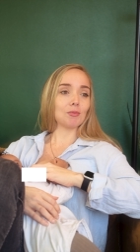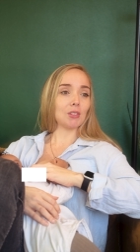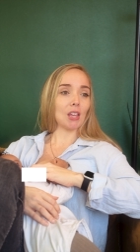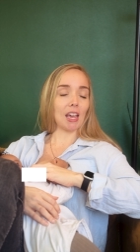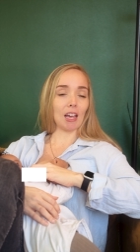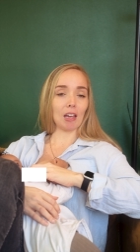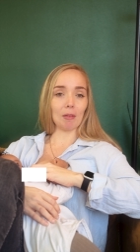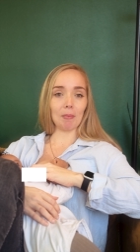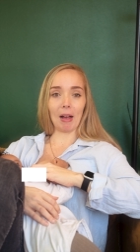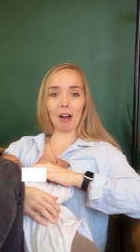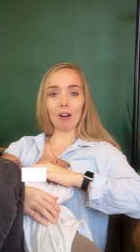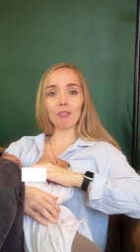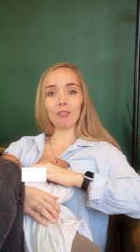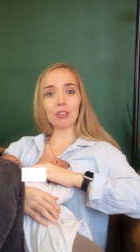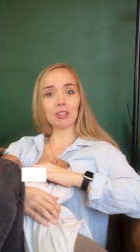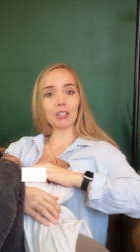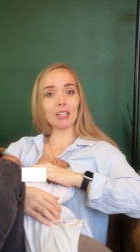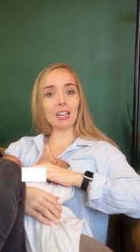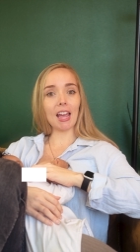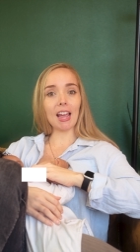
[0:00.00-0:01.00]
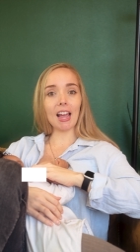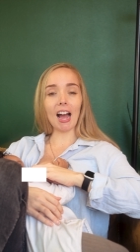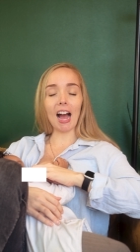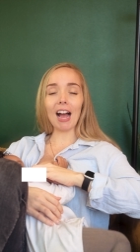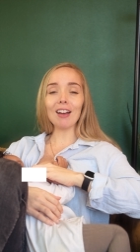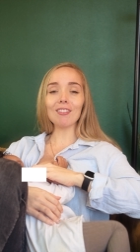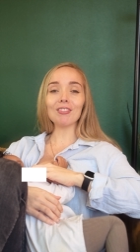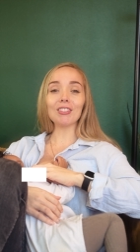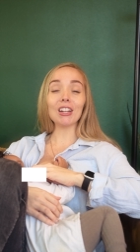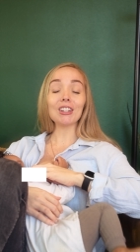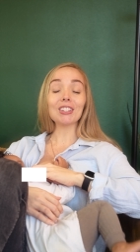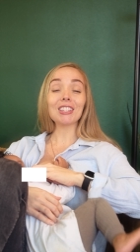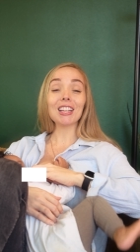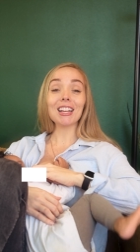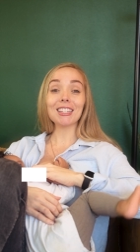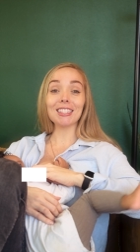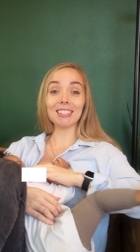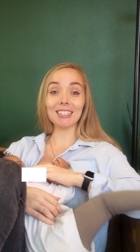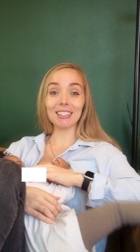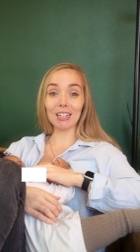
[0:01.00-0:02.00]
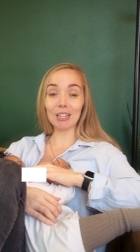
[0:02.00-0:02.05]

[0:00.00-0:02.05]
take them out for the day i've there's had